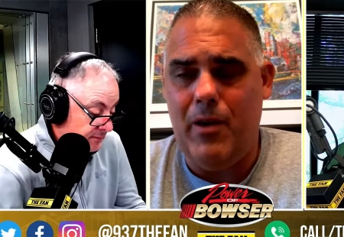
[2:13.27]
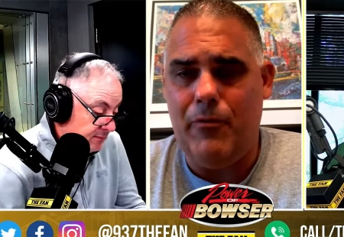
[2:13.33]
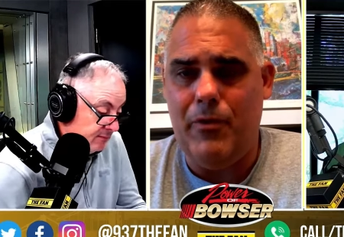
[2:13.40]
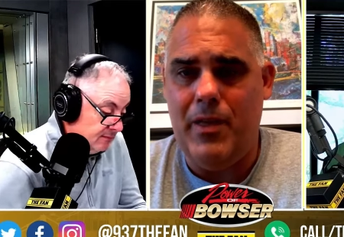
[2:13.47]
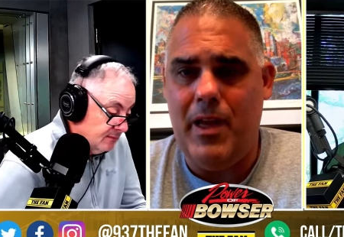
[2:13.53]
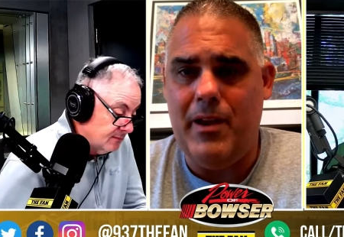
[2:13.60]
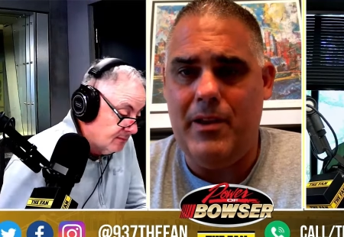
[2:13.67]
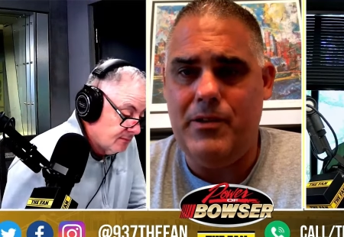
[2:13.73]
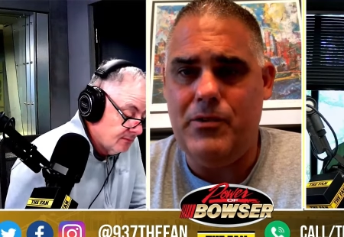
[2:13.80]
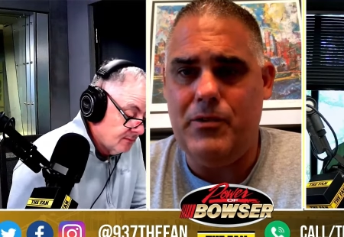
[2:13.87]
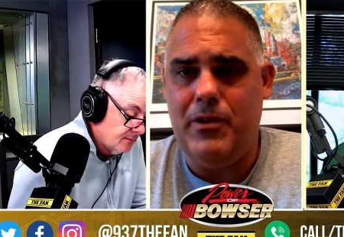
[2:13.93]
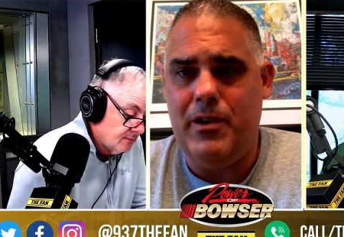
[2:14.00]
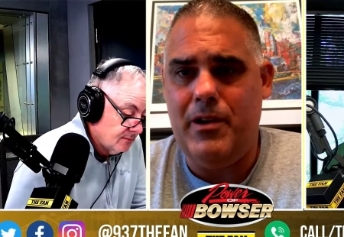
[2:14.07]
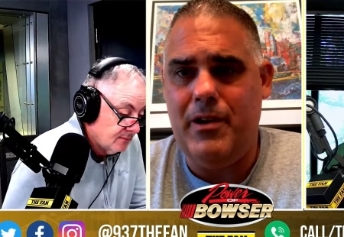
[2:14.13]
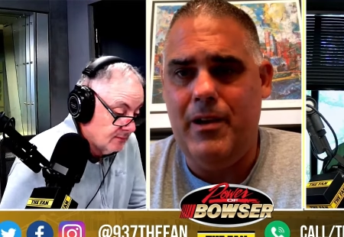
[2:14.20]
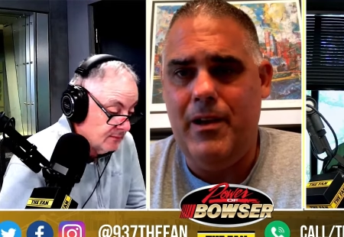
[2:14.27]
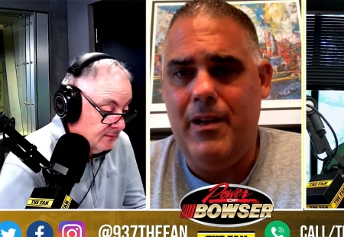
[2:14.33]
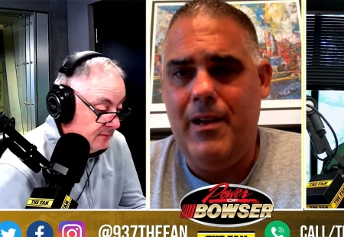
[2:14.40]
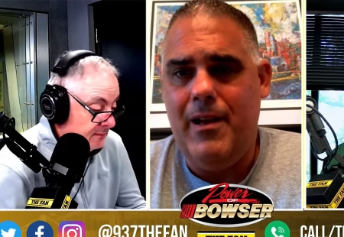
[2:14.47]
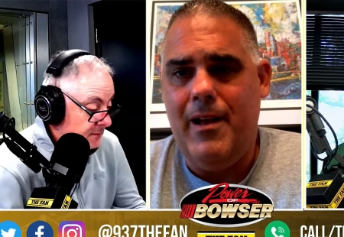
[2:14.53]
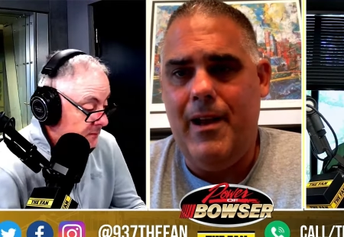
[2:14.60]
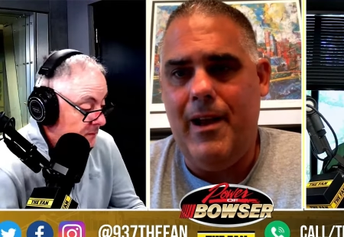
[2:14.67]
Speaker 1: if not for that injury.
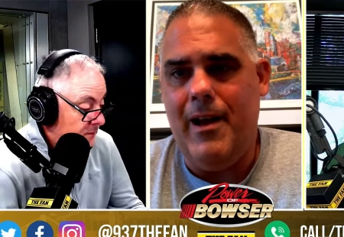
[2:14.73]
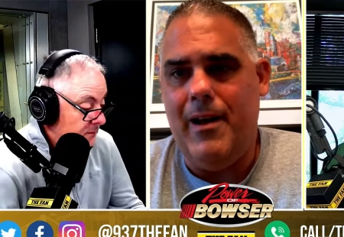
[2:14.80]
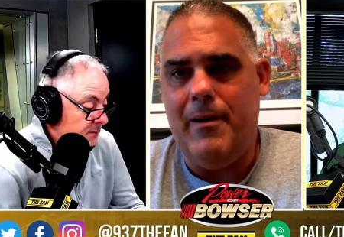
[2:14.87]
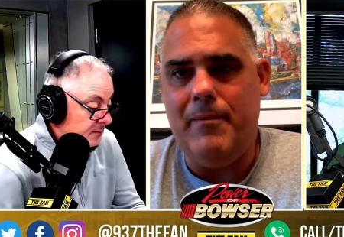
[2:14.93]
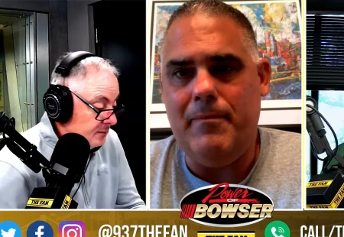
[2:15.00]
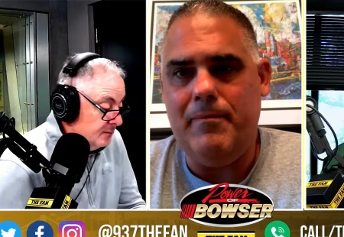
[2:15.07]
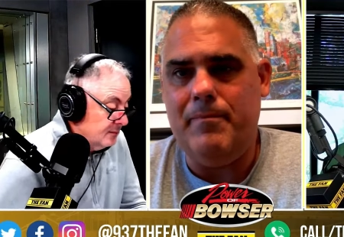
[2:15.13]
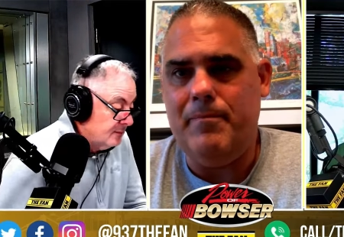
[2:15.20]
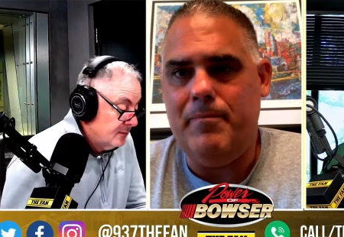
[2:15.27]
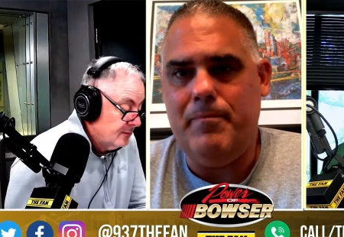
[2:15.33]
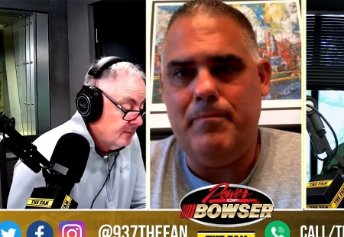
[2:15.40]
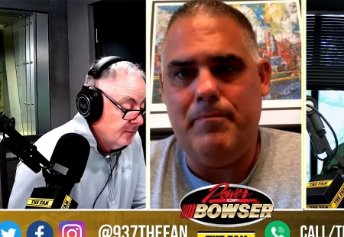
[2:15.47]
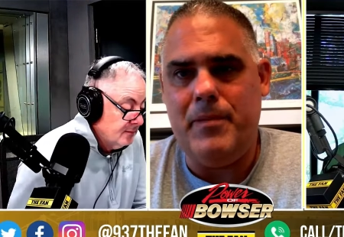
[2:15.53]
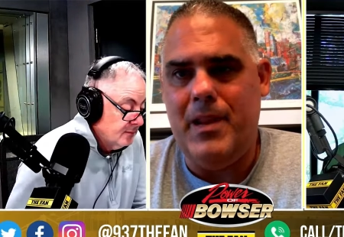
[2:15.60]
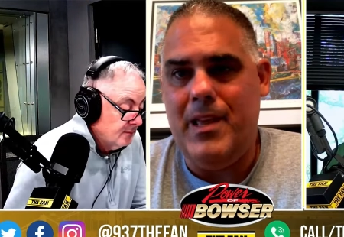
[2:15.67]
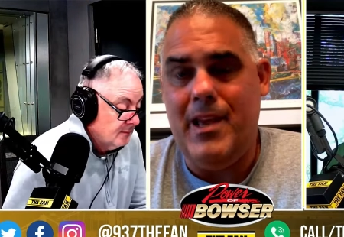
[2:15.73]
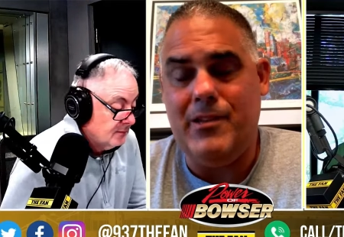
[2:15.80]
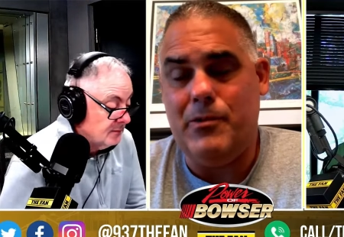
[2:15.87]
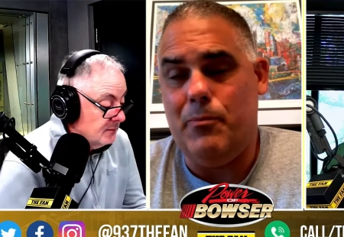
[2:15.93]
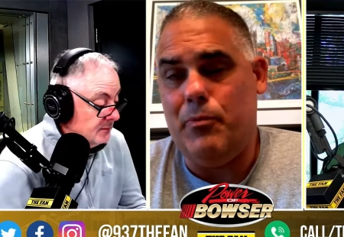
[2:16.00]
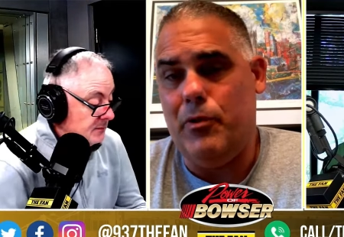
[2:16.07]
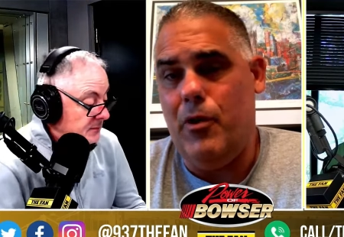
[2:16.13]
Um, but he
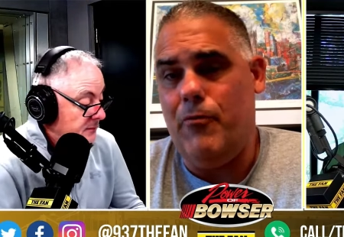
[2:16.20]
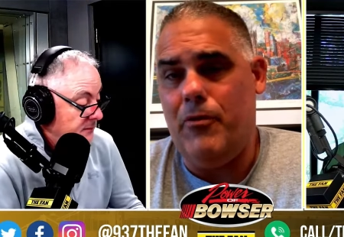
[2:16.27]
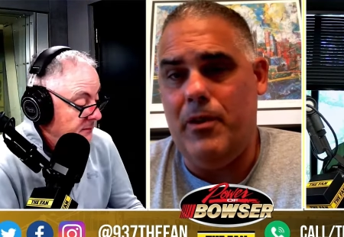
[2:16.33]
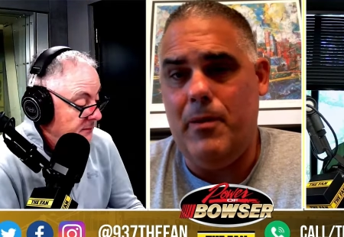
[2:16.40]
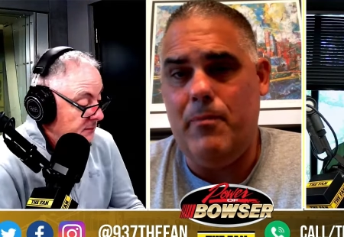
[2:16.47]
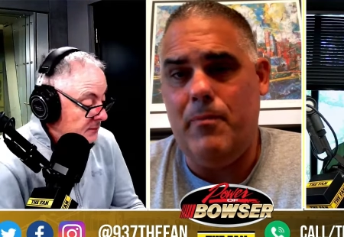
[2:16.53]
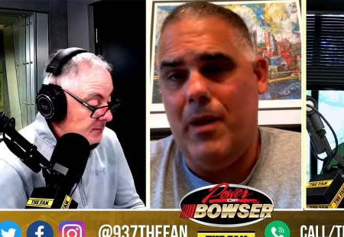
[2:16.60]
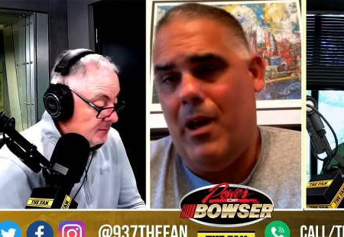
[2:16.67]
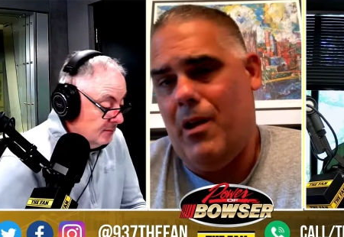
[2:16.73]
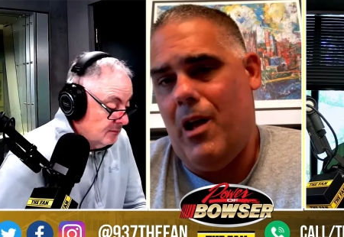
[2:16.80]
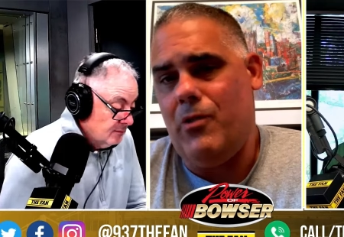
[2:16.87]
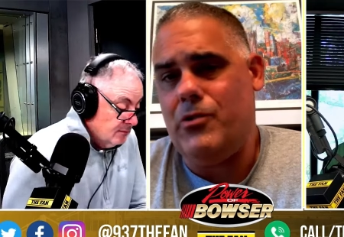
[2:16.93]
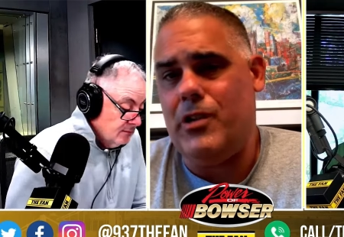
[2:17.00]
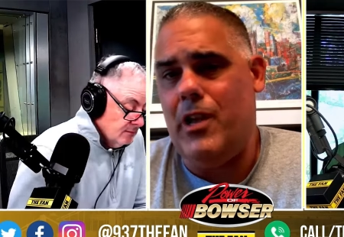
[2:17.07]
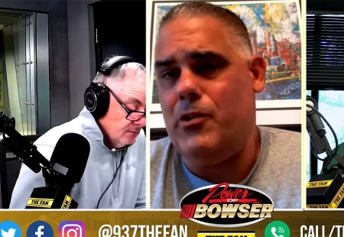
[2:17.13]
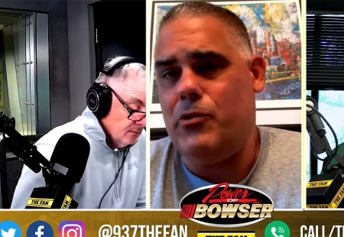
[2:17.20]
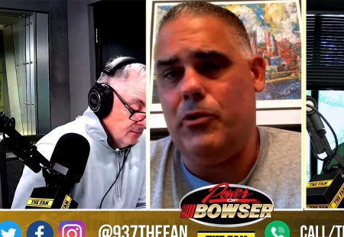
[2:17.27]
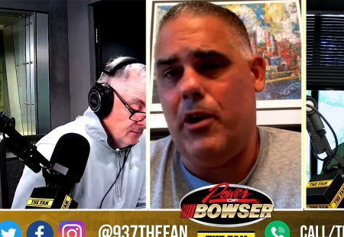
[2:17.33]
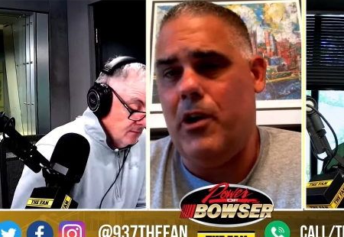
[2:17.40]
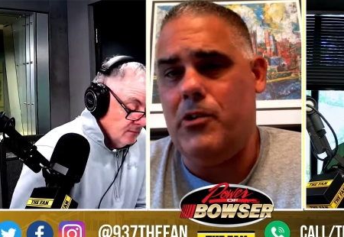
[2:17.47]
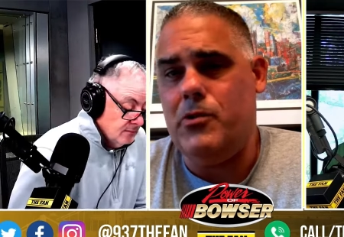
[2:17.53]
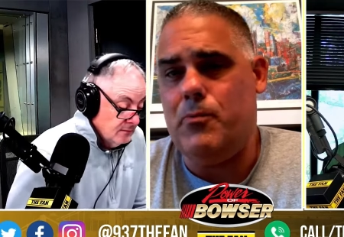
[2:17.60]
hasn't proven it. I'll, I'll say
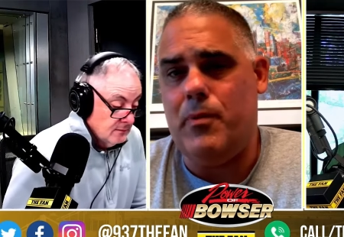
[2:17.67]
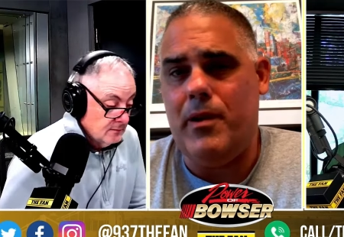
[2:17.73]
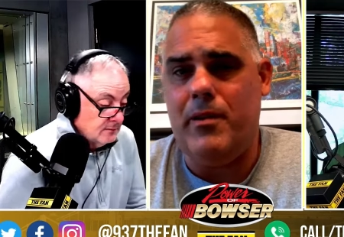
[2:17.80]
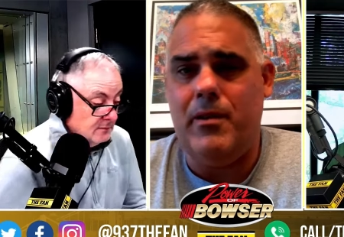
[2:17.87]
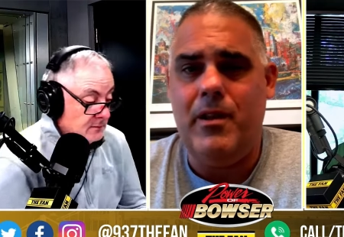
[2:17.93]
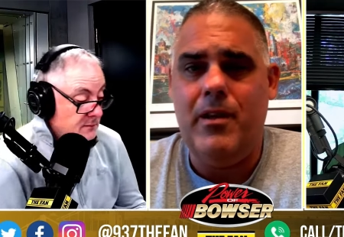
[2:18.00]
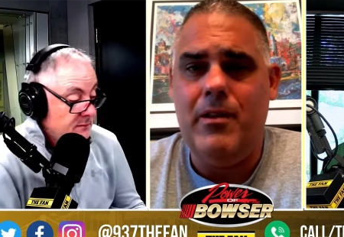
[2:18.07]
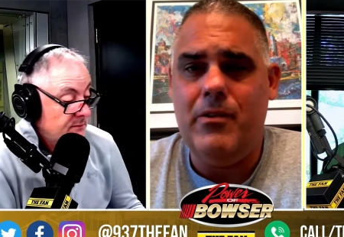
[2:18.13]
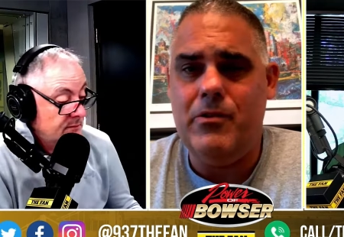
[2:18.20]
Trice, but